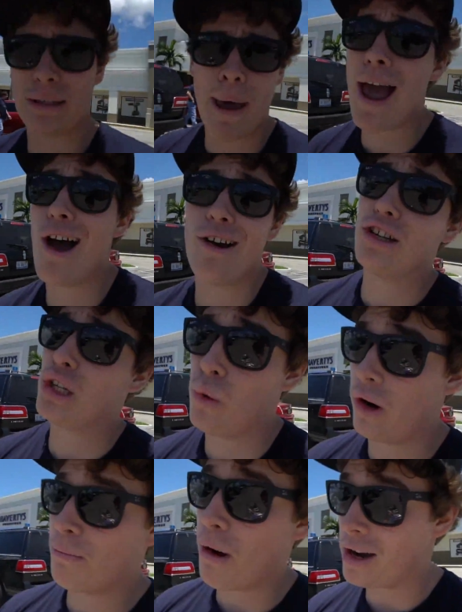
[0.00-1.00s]
spent under
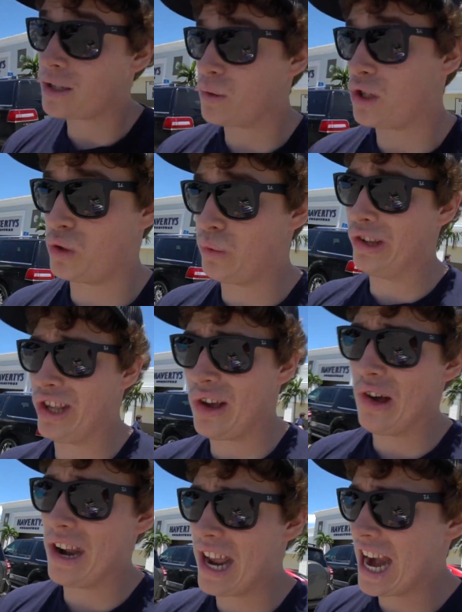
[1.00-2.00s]
200 bucks, which is really good,